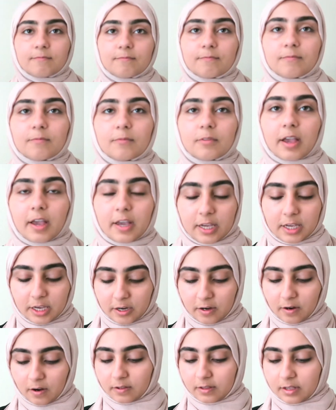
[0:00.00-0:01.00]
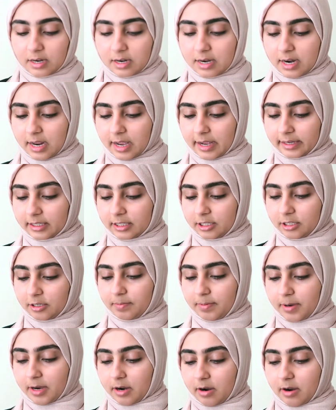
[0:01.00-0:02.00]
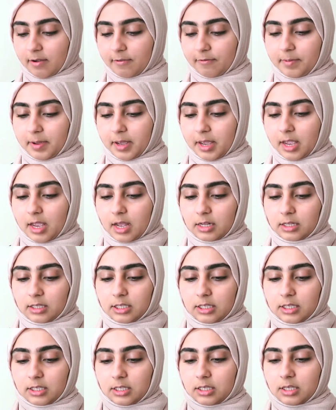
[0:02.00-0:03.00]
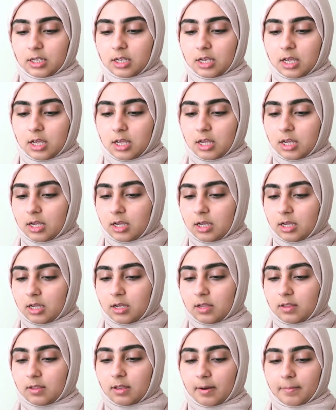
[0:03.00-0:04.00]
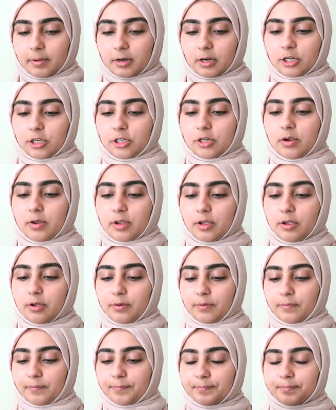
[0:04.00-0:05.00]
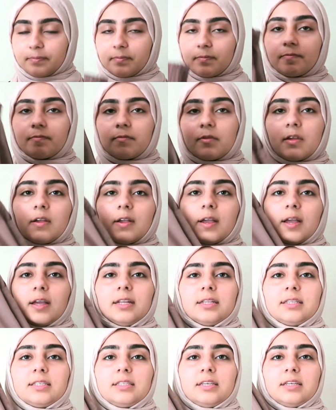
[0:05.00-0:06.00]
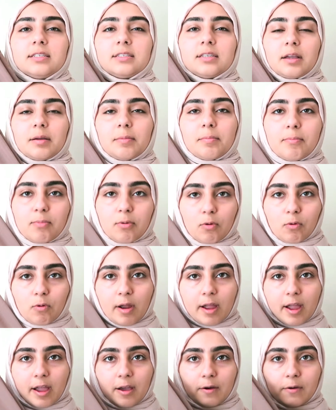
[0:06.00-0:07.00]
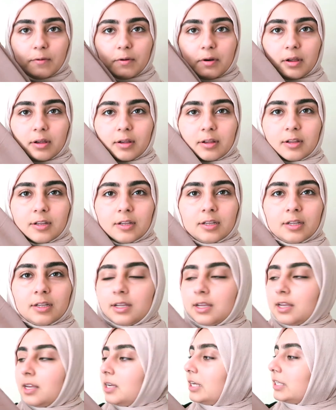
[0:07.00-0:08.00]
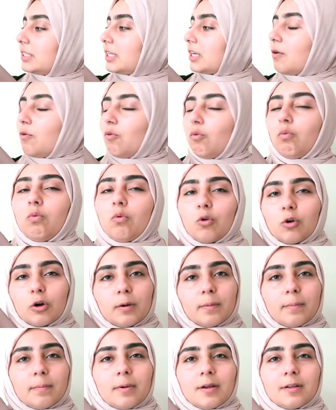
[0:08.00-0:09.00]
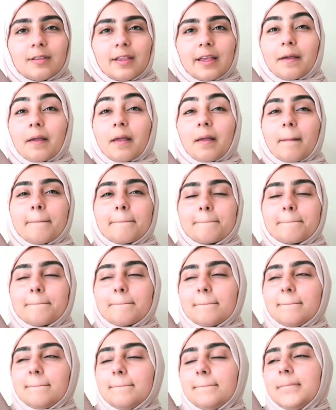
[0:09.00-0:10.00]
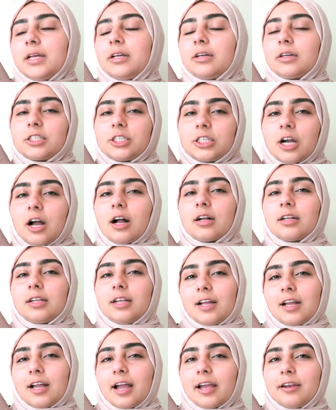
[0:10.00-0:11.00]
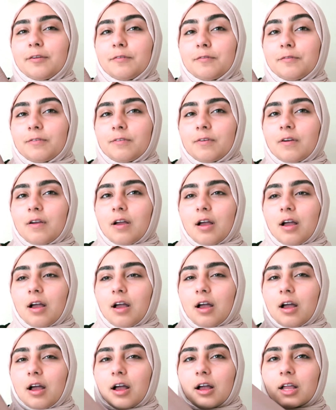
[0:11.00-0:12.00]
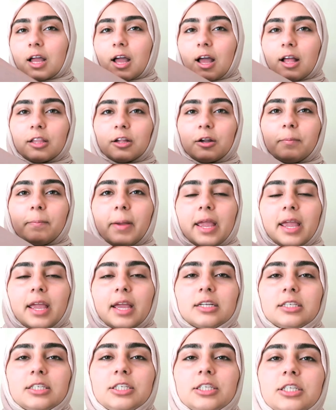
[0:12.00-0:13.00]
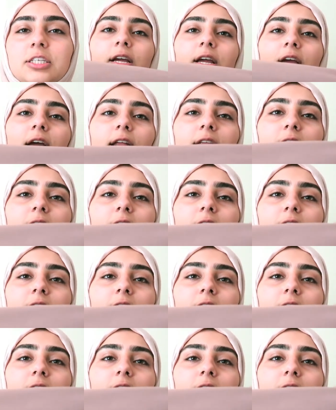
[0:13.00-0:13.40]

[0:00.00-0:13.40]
Okay, here are the next pair of pants that I'm gonna show you, and it's these like brown, it's like a warm like milk chocolate kind of color pant.